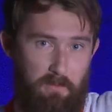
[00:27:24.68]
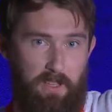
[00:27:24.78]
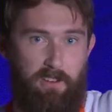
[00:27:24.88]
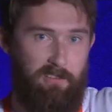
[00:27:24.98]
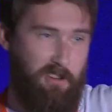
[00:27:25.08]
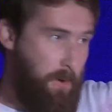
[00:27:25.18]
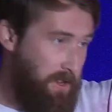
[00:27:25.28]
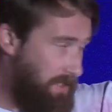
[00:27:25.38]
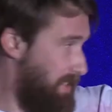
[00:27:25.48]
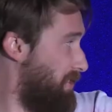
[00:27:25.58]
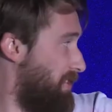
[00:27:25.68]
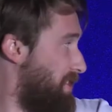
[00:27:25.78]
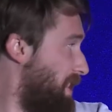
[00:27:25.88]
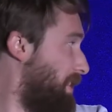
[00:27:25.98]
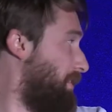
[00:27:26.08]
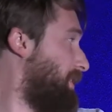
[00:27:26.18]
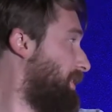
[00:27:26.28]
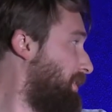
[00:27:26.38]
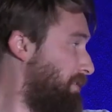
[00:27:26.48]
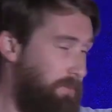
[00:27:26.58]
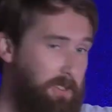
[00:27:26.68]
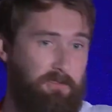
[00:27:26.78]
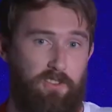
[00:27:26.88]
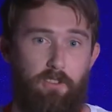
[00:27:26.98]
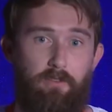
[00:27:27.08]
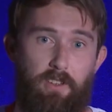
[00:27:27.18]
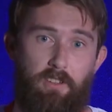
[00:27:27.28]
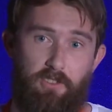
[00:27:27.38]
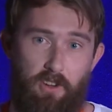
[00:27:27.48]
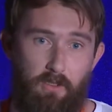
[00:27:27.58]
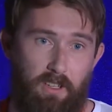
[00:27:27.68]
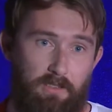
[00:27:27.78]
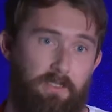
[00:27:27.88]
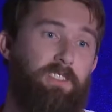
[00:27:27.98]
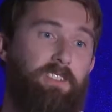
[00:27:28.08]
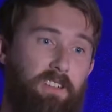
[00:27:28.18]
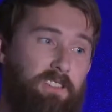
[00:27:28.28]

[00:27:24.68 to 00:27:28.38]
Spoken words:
we get a request that's received, we resolve the controller that's going to